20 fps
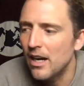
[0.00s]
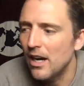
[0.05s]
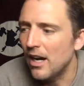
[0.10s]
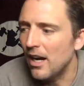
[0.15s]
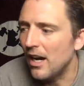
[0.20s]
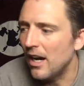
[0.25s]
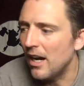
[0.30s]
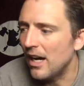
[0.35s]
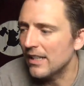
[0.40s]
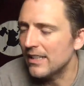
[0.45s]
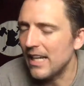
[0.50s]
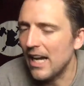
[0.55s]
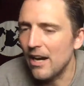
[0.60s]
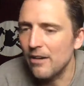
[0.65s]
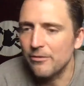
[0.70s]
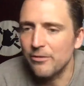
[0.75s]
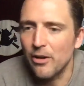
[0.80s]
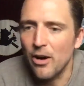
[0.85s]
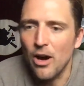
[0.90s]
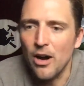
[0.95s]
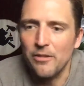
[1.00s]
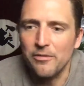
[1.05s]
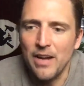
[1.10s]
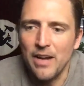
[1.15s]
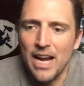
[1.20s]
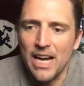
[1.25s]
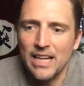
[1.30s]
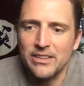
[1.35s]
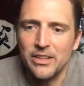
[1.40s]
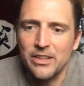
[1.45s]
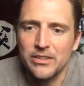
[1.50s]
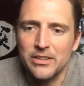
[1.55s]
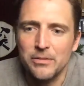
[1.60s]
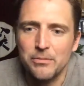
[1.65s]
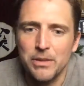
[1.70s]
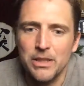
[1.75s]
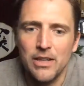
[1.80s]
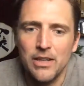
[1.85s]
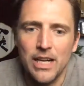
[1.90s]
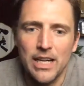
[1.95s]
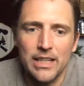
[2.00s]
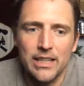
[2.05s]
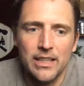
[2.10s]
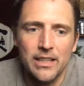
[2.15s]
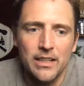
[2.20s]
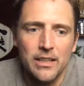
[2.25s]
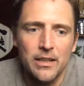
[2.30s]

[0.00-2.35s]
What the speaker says: account for all factors and be like,